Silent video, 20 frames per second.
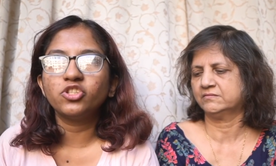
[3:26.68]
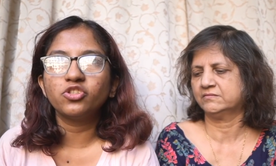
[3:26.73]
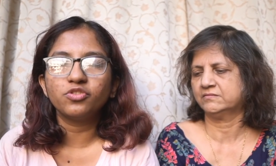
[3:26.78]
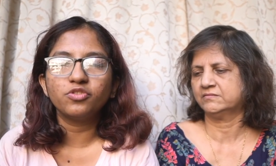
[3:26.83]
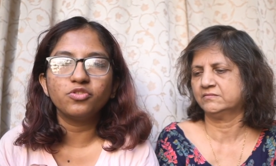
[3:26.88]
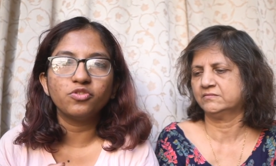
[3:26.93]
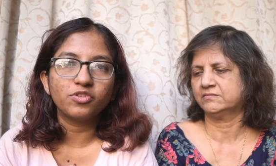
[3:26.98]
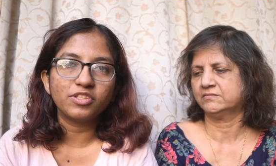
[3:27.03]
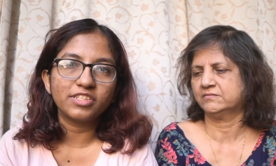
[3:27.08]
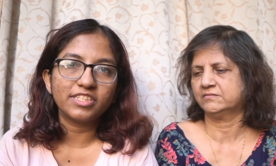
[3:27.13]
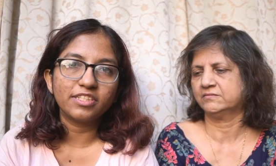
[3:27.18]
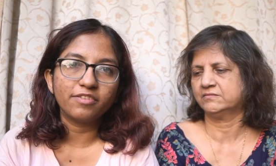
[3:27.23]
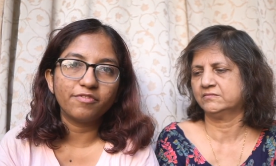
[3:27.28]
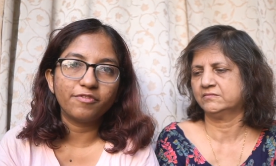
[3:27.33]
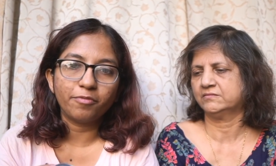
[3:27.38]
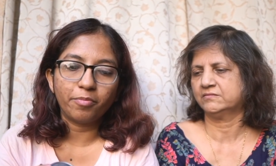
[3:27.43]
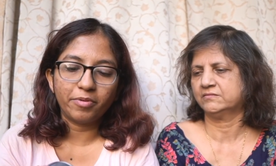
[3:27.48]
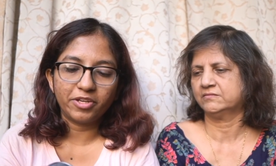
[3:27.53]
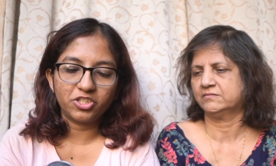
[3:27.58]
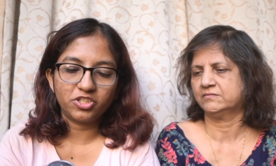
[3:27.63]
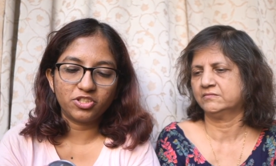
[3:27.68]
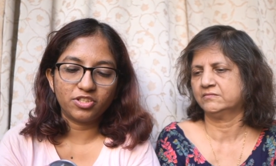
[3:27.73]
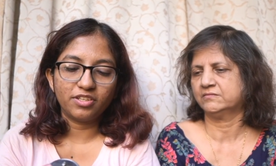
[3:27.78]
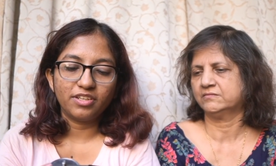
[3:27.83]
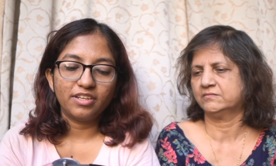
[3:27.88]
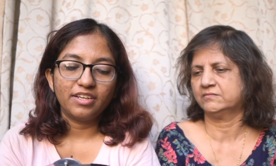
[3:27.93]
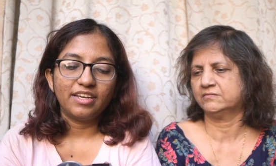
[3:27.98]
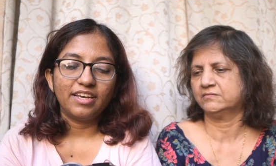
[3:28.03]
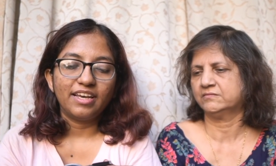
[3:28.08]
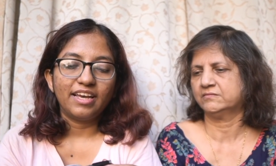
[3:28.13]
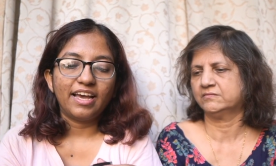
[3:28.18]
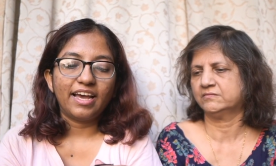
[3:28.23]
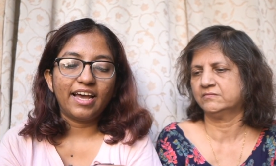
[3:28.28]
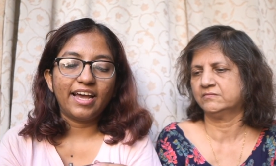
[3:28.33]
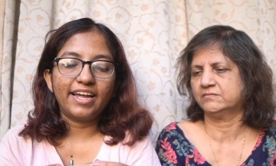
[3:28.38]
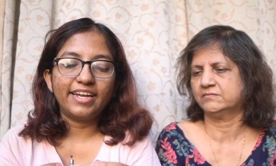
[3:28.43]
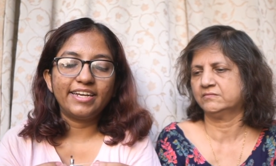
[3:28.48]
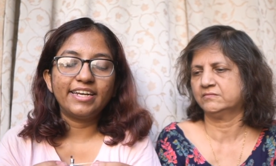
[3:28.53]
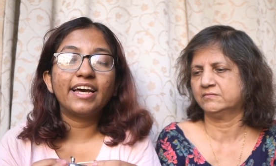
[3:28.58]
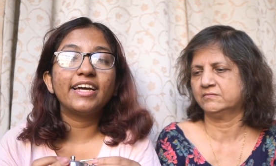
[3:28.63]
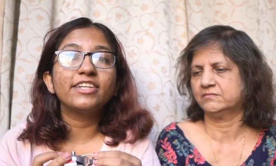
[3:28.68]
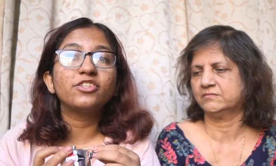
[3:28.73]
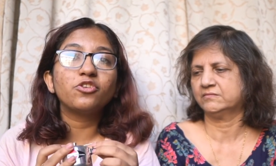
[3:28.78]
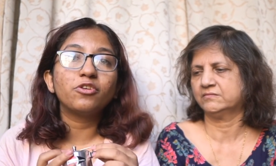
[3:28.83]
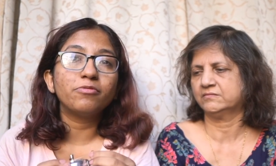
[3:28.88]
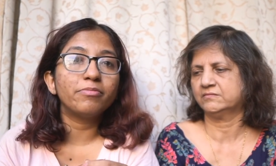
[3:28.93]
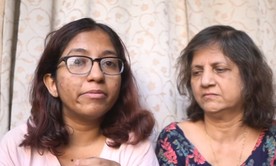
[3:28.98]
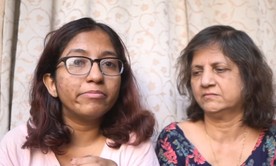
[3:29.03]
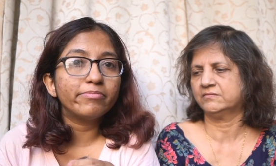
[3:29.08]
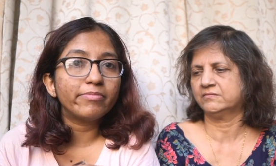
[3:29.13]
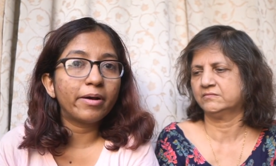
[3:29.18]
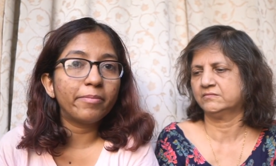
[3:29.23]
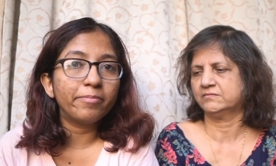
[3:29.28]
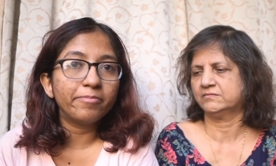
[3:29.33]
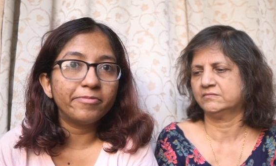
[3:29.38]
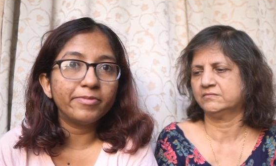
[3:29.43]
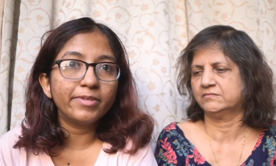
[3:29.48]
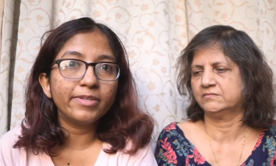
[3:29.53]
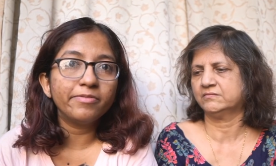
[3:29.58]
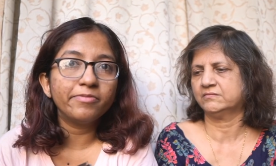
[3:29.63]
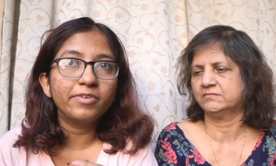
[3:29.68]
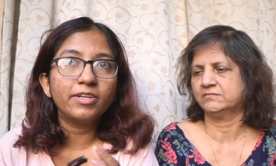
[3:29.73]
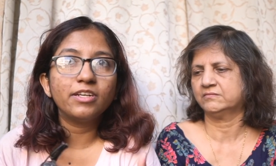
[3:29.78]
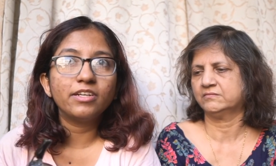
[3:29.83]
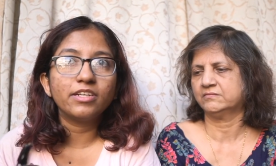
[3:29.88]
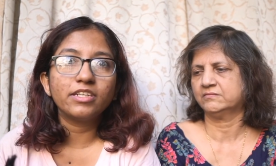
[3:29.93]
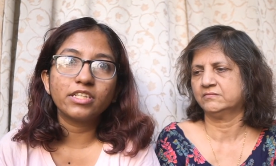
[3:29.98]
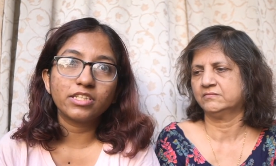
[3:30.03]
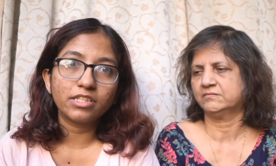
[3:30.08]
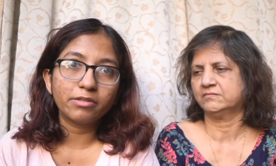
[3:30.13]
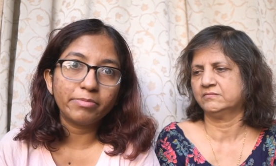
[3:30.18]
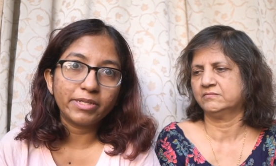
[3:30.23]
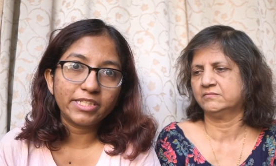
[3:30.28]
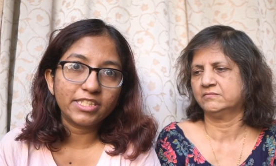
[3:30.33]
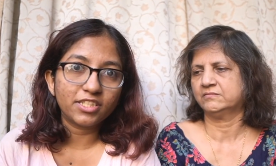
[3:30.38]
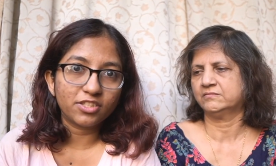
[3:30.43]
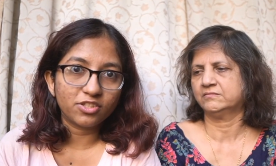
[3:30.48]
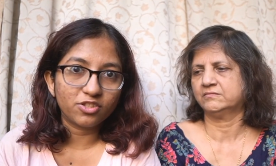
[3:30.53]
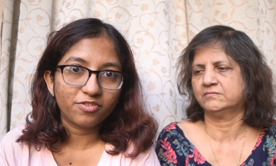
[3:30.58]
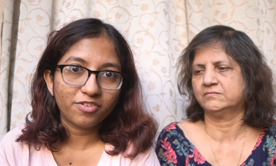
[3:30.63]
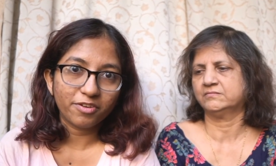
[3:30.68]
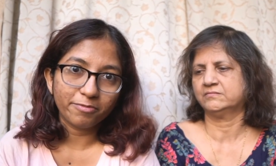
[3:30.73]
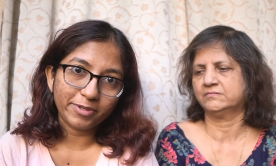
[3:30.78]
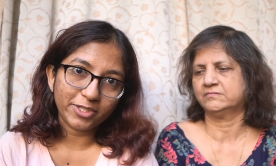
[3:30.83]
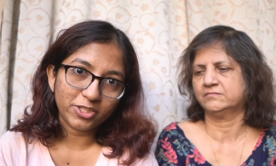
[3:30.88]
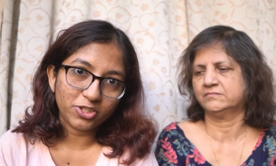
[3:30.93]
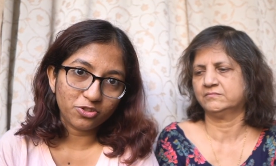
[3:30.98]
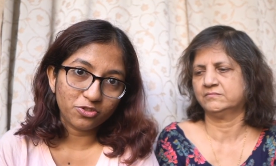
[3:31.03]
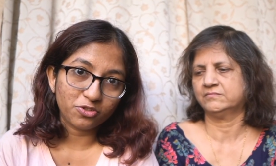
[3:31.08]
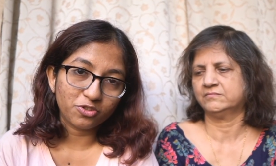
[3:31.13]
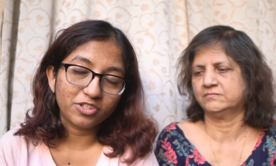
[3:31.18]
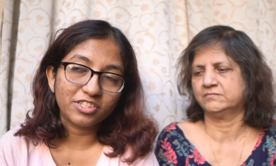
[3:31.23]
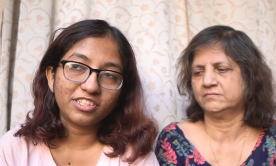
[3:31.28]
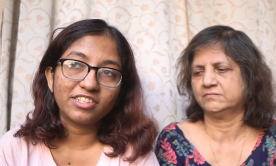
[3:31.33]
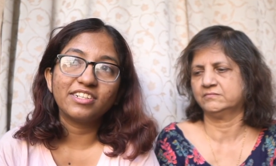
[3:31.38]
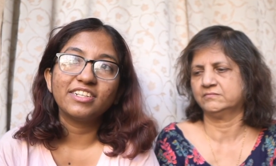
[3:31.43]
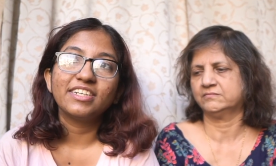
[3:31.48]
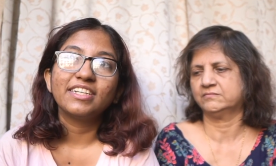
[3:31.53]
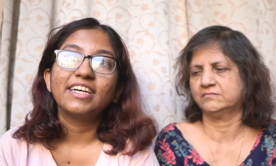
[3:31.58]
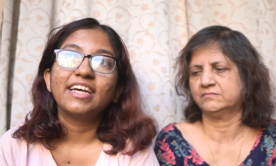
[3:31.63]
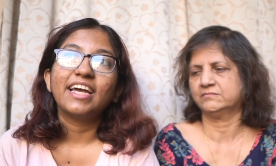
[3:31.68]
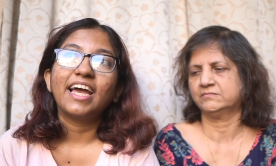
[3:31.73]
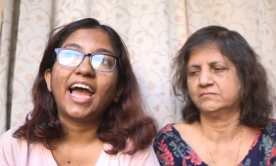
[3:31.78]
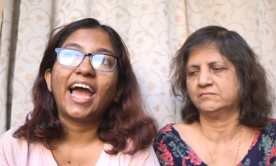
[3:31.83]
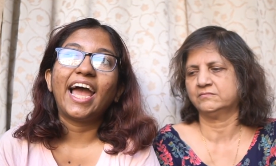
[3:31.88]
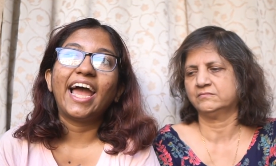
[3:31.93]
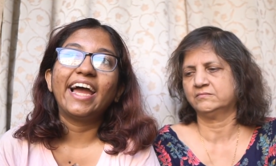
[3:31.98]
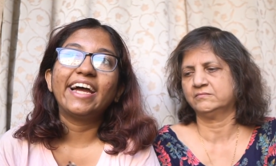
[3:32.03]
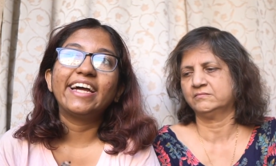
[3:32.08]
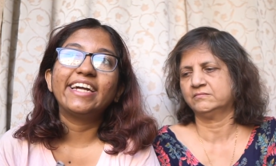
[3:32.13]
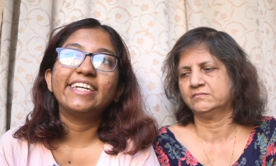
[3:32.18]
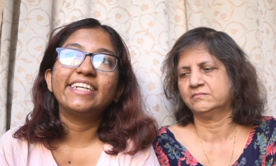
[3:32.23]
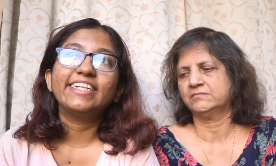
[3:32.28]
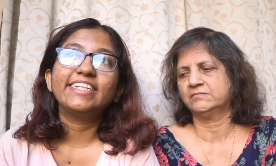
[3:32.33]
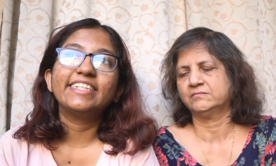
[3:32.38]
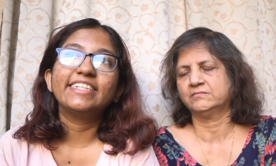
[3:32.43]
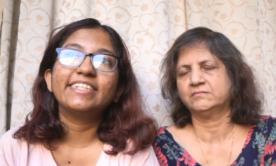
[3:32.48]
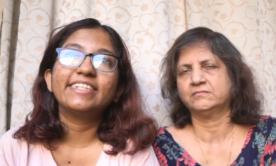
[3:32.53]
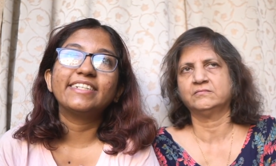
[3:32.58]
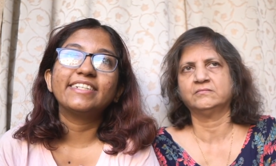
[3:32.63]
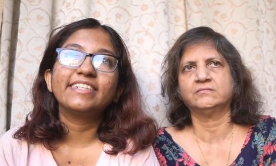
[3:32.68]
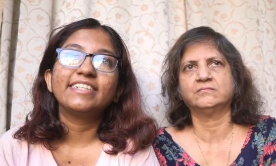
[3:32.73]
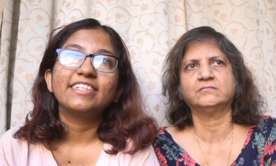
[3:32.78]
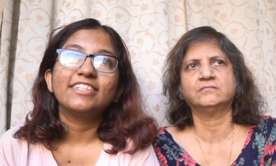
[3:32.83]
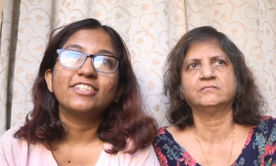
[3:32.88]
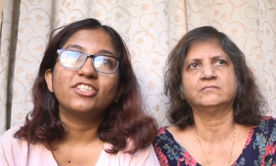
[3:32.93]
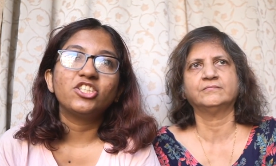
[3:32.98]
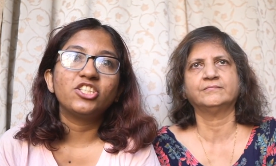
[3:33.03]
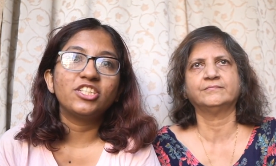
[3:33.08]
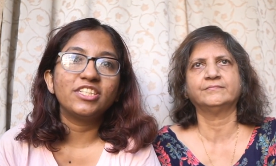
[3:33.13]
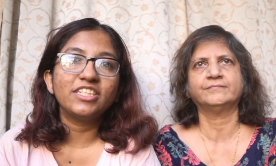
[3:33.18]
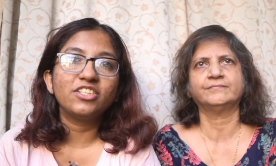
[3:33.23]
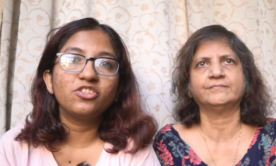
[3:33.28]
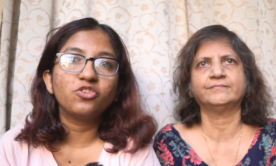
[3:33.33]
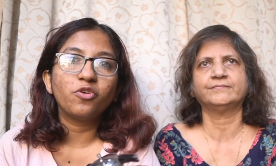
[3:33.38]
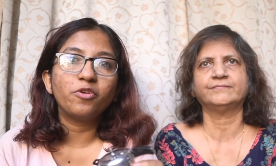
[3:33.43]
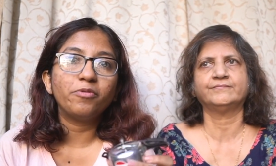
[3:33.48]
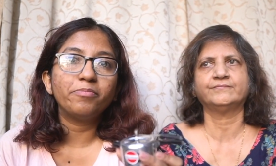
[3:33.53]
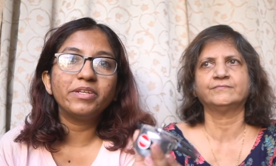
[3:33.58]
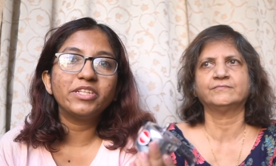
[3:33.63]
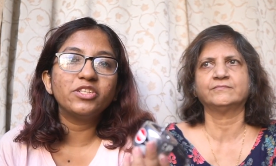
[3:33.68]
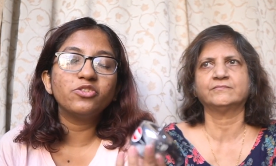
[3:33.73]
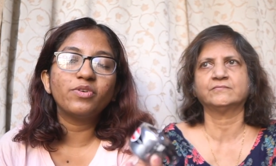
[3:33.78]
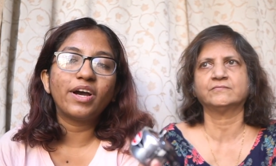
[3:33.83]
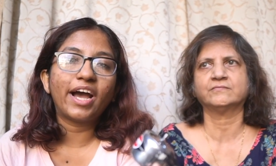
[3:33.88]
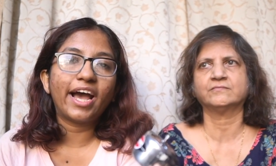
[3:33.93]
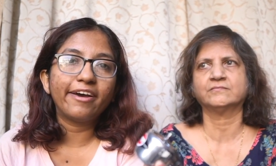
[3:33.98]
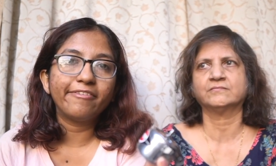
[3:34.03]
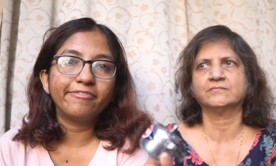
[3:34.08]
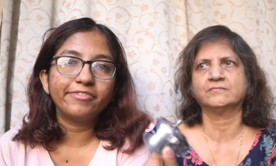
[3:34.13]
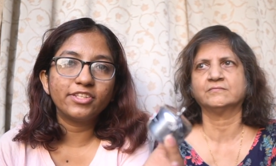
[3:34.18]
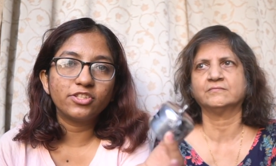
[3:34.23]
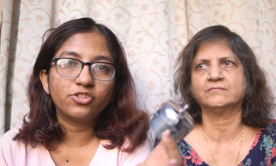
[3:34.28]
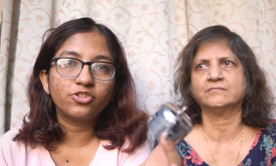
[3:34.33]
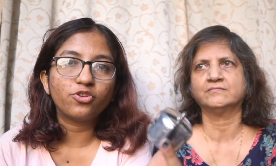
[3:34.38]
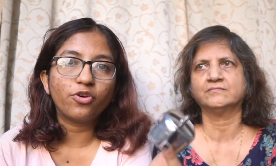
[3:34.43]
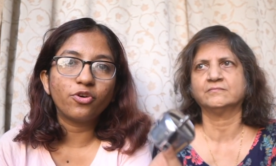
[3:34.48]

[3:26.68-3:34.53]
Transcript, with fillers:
Speaker 1: should know this information. And I told my mom we were learning the basics of a pressure cooker, and uh, she told me, You have this